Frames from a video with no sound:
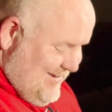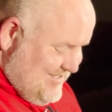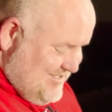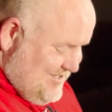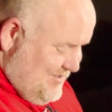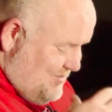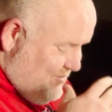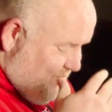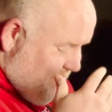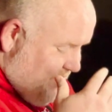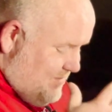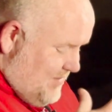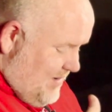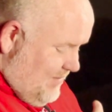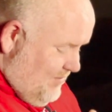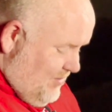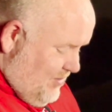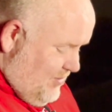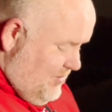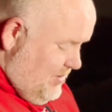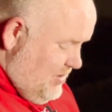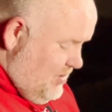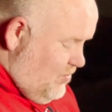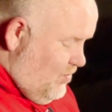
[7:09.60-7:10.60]
So the remember
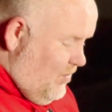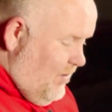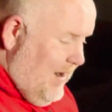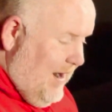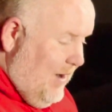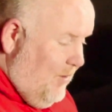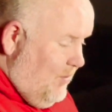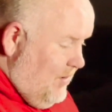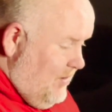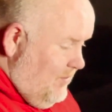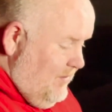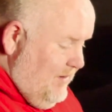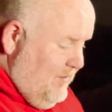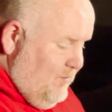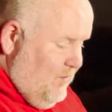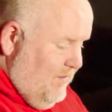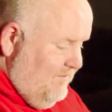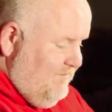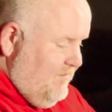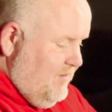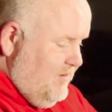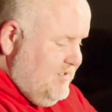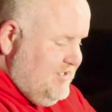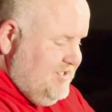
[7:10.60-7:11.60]
who you were, I want to read
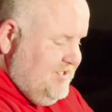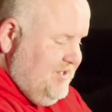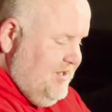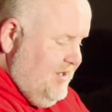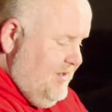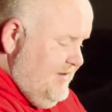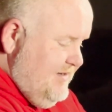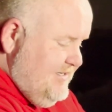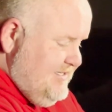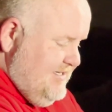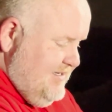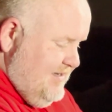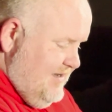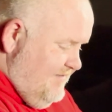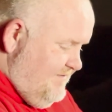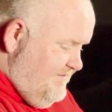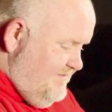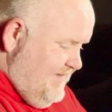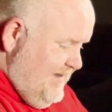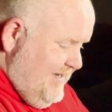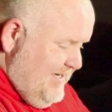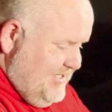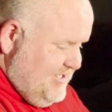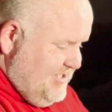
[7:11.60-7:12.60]
one verse to you. It's
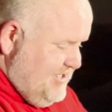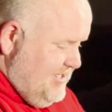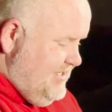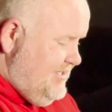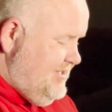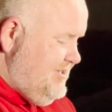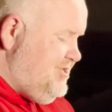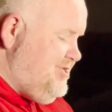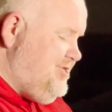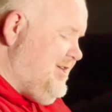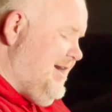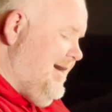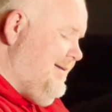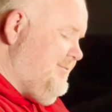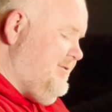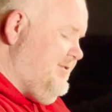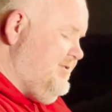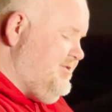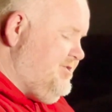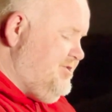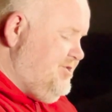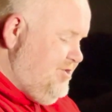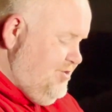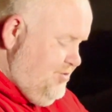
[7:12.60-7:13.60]
Ephesians
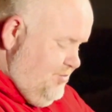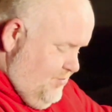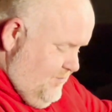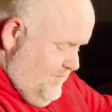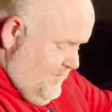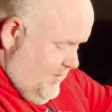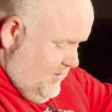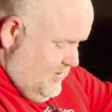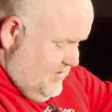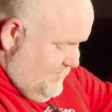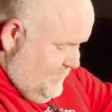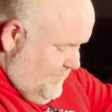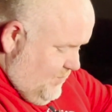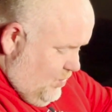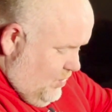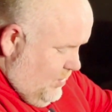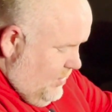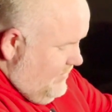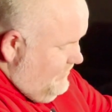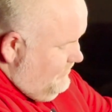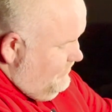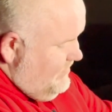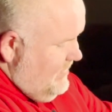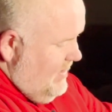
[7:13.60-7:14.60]
chapter 2 verse 4
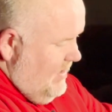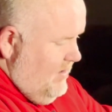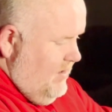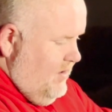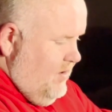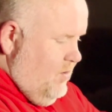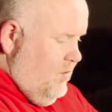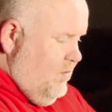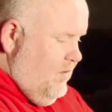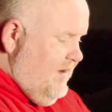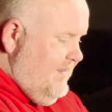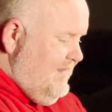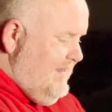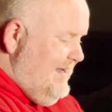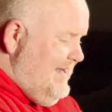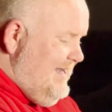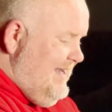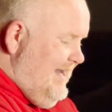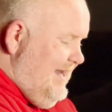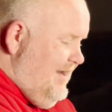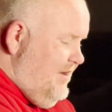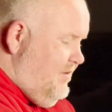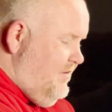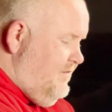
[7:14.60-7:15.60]
one of the
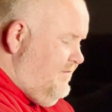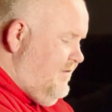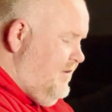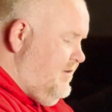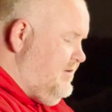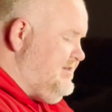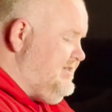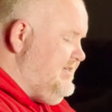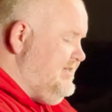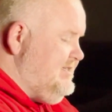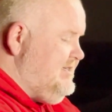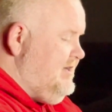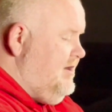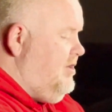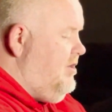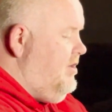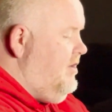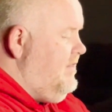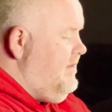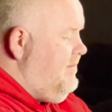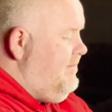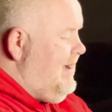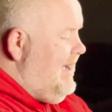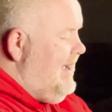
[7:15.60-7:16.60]
neater verses in
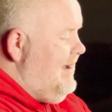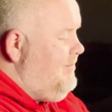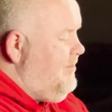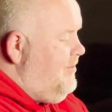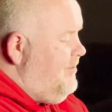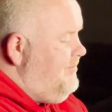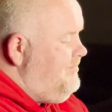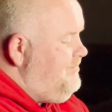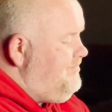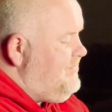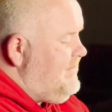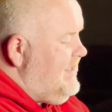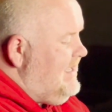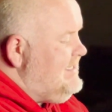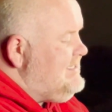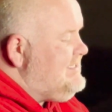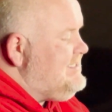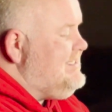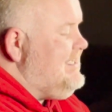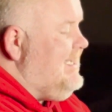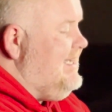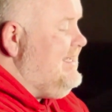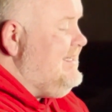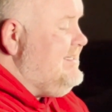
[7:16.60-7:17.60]
all the Bible. It
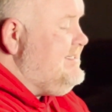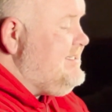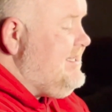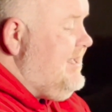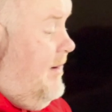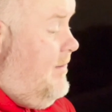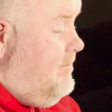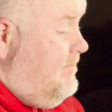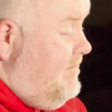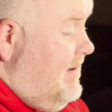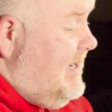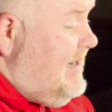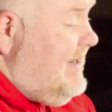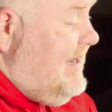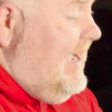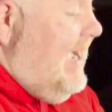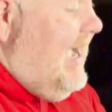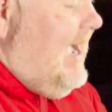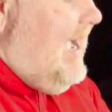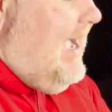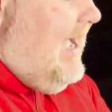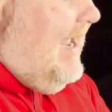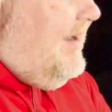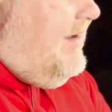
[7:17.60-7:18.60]
says, But
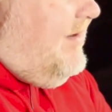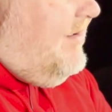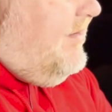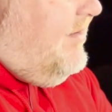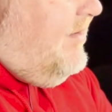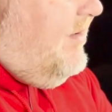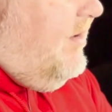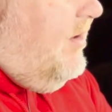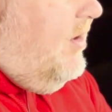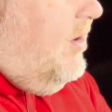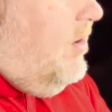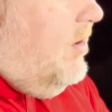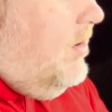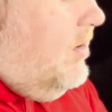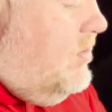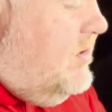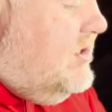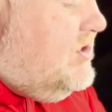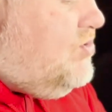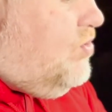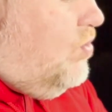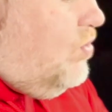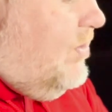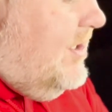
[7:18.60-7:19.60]
God, who
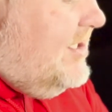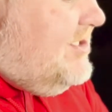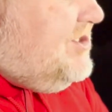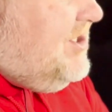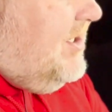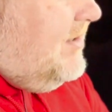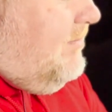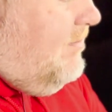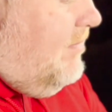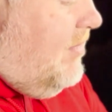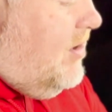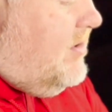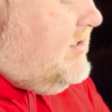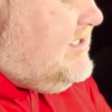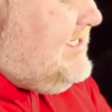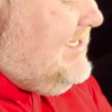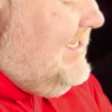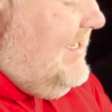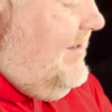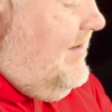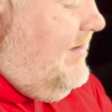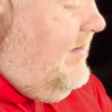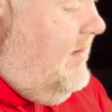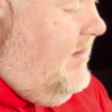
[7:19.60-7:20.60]
is rich in
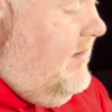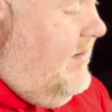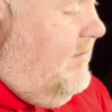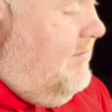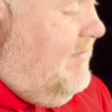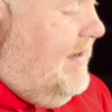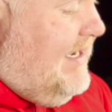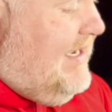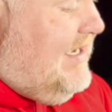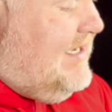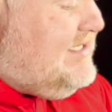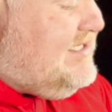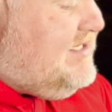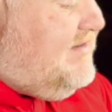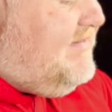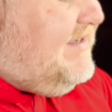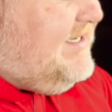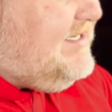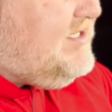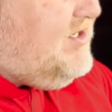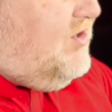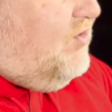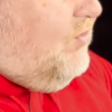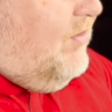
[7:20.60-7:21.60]
mercy, because of
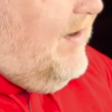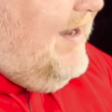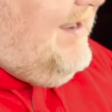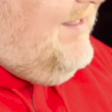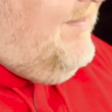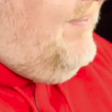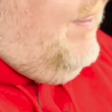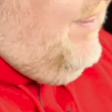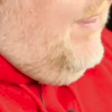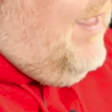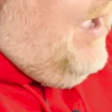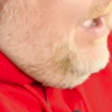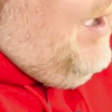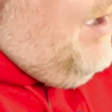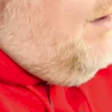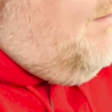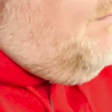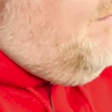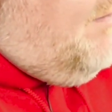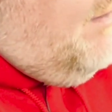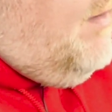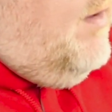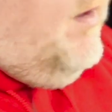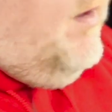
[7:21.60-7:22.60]
his great love